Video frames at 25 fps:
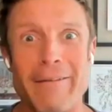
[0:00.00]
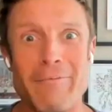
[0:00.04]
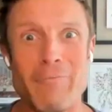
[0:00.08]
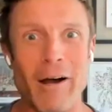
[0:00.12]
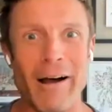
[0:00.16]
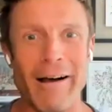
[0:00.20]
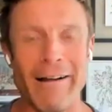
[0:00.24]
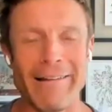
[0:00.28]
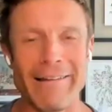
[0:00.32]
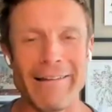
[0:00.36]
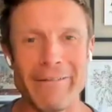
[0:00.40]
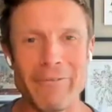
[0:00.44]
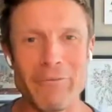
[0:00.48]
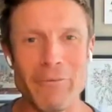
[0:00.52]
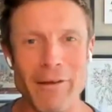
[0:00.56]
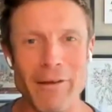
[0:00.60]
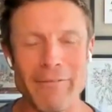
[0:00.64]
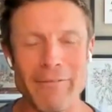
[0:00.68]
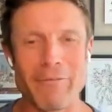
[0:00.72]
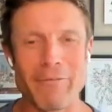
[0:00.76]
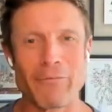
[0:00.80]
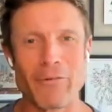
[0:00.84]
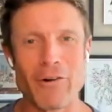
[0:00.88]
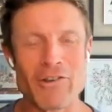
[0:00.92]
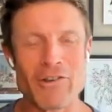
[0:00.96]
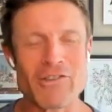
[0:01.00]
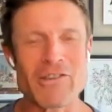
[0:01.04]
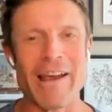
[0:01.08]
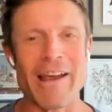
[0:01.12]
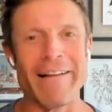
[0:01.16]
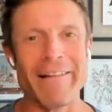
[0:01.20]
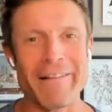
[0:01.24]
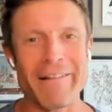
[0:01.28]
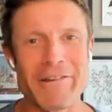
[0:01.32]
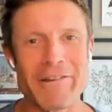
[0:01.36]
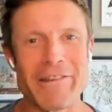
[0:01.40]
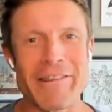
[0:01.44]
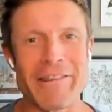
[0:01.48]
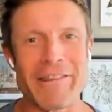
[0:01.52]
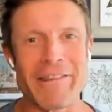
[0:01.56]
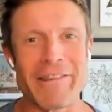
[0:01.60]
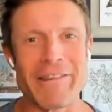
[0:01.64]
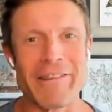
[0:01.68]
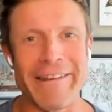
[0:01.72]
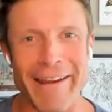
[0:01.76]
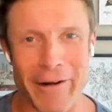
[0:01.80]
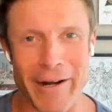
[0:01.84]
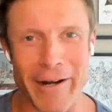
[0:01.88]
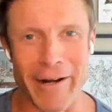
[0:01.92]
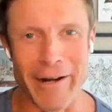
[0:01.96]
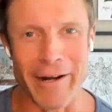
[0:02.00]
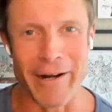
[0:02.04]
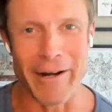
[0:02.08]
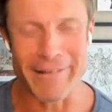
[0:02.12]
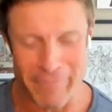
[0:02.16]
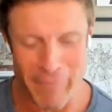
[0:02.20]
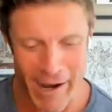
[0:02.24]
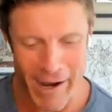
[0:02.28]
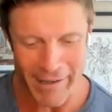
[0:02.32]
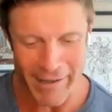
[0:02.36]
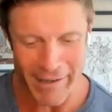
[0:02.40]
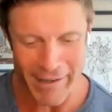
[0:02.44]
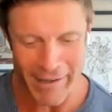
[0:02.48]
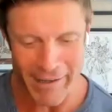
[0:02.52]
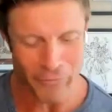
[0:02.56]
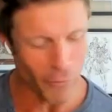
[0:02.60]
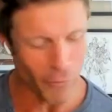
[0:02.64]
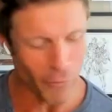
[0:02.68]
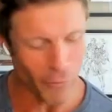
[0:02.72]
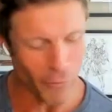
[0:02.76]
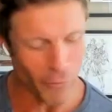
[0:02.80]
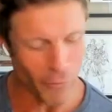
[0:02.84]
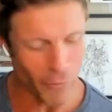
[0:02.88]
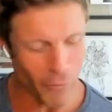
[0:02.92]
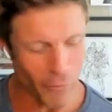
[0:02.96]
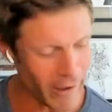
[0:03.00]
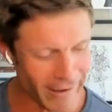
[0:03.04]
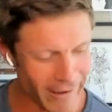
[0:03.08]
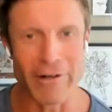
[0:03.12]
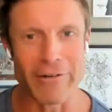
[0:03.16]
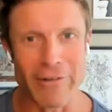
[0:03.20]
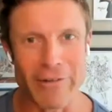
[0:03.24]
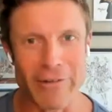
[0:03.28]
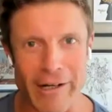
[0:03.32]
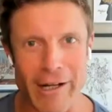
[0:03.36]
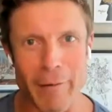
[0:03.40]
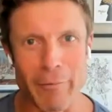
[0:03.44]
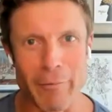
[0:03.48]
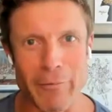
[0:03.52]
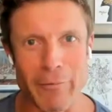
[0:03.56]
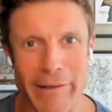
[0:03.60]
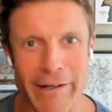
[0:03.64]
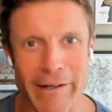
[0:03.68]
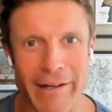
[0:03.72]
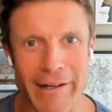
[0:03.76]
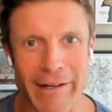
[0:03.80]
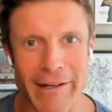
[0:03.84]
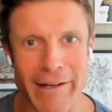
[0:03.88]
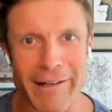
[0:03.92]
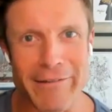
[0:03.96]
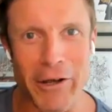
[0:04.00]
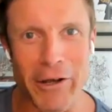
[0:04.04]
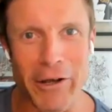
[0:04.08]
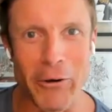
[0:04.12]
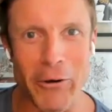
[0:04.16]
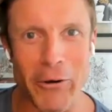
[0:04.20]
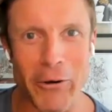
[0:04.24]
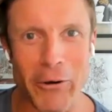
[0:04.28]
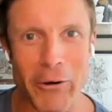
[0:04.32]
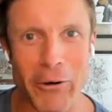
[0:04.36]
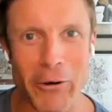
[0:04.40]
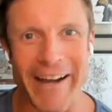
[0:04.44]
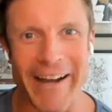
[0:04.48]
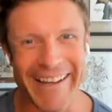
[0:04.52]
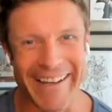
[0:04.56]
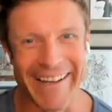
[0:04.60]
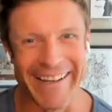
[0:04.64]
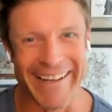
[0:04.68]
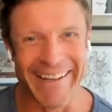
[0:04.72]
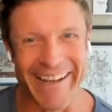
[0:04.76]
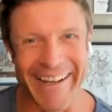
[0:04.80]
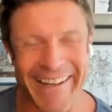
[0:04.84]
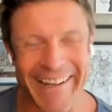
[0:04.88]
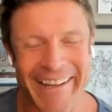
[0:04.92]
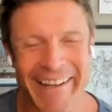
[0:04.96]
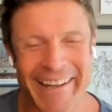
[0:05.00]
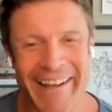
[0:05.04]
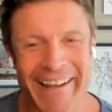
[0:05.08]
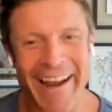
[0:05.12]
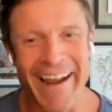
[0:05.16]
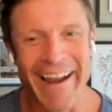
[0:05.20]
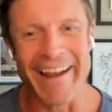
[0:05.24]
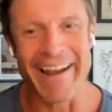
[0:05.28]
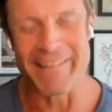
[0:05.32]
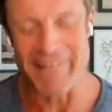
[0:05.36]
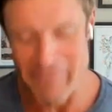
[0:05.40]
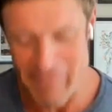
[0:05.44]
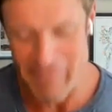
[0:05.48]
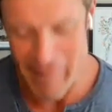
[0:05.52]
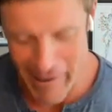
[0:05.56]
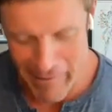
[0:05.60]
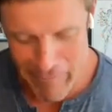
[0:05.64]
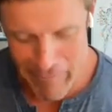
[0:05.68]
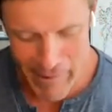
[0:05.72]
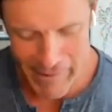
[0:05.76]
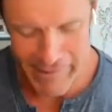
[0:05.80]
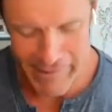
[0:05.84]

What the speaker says: right. Well, first challenge of the day, right? Surmise 46 years in a couple minutes. So as you may